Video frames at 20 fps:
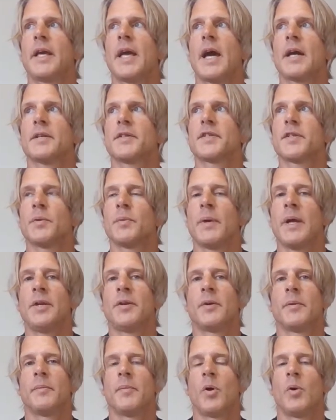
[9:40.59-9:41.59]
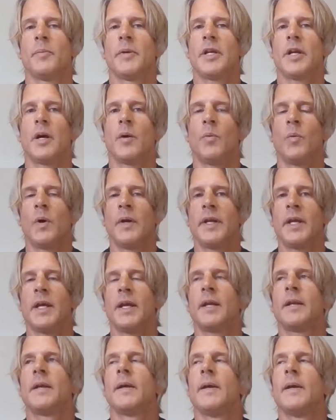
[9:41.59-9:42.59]
had a surrender moment on one
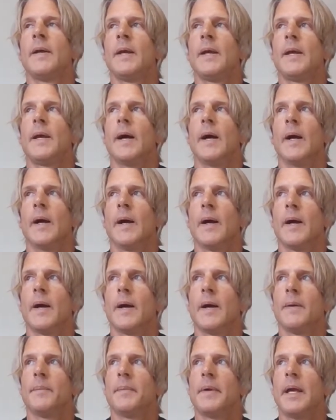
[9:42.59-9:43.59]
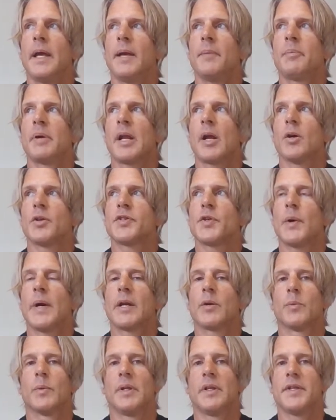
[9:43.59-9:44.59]
hand, but I also
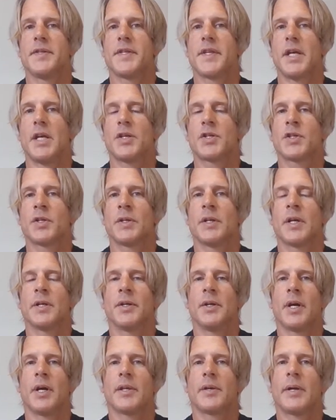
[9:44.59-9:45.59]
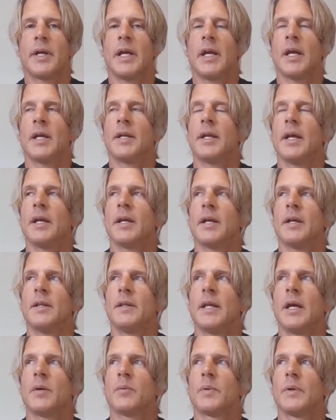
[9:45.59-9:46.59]
had a realization on another hand. And in
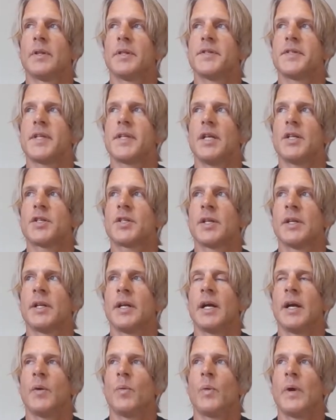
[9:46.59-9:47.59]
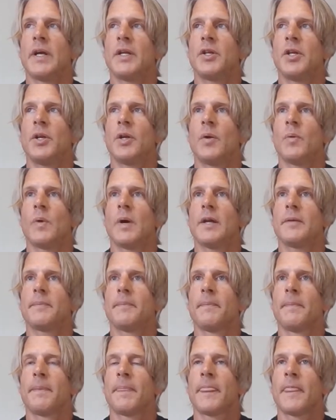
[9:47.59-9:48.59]
that realization, I went, you know
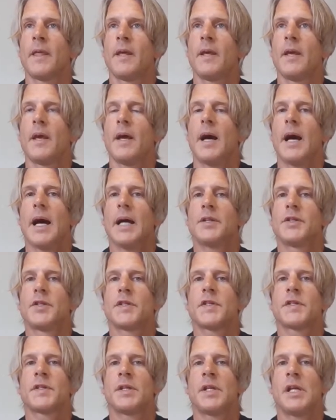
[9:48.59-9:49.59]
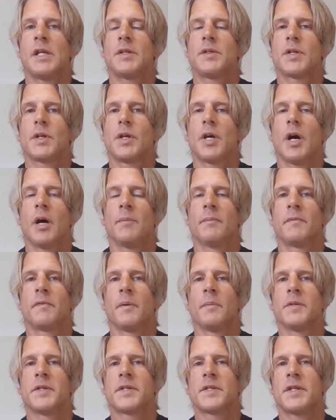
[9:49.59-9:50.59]
what? I just need to come
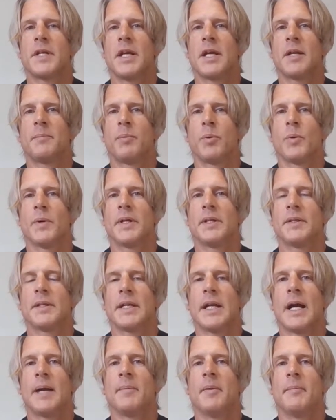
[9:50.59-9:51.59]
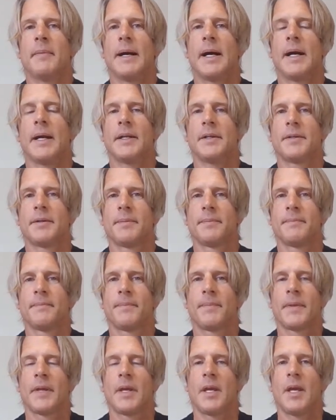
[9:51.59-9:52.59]
from the standpoint that I'm a mind.
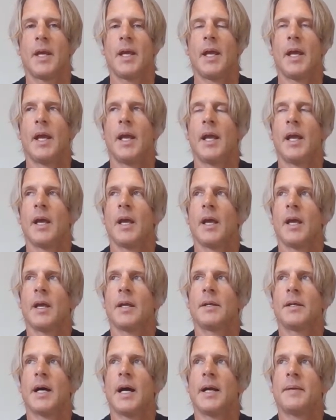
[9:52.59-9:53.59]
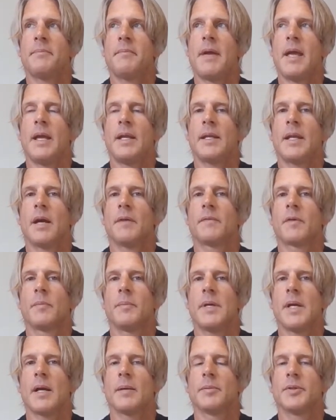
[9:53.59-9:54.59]
And I may never
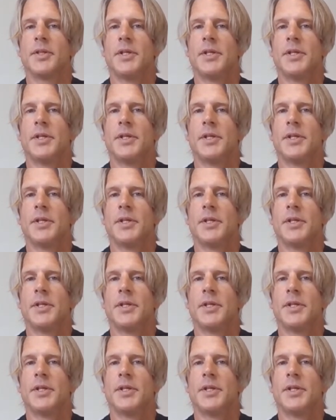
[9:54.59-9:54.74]
be able to